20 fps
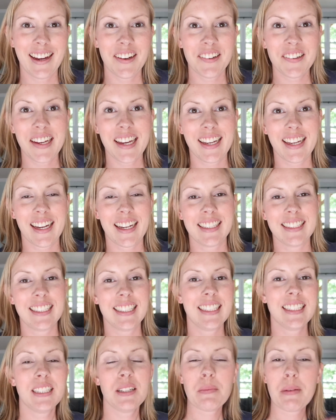Okay guys,
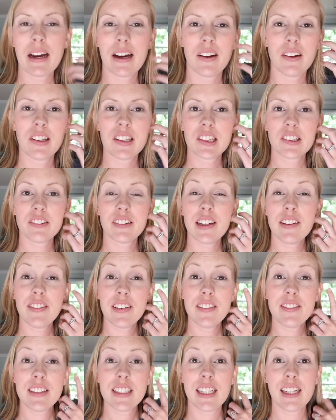it's about
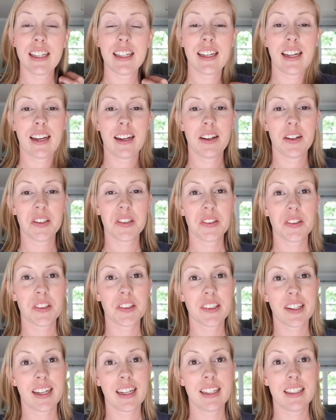3.15 now.
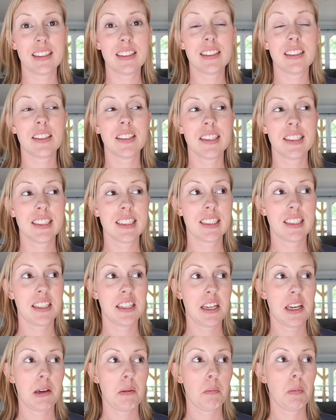Grant is still
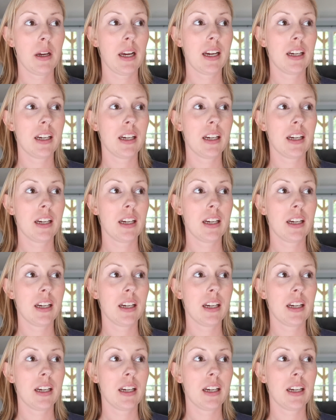asleep.